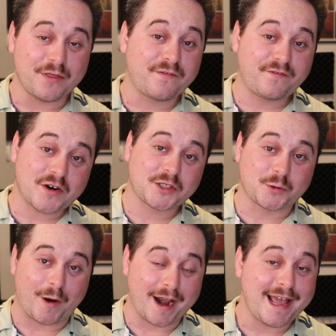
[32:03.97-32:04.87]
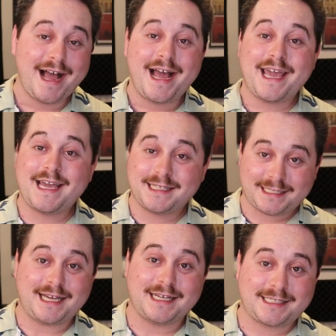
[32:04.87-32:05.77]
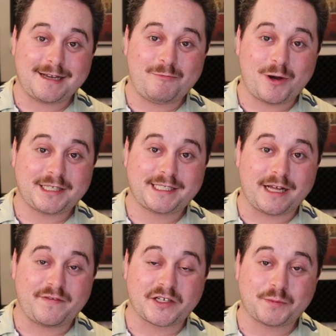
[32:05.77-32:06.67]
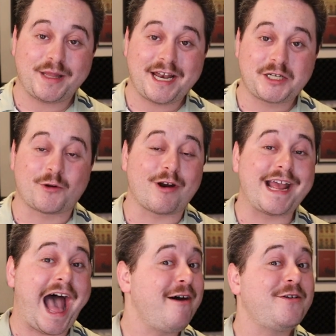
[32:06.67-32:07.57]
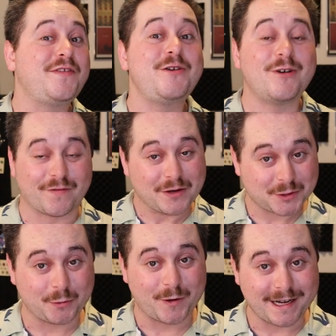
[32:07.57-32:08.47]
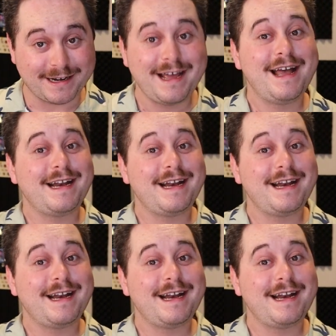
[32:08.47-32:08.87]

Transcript: The first one is a somewhat self-explanatory out-of-universe one.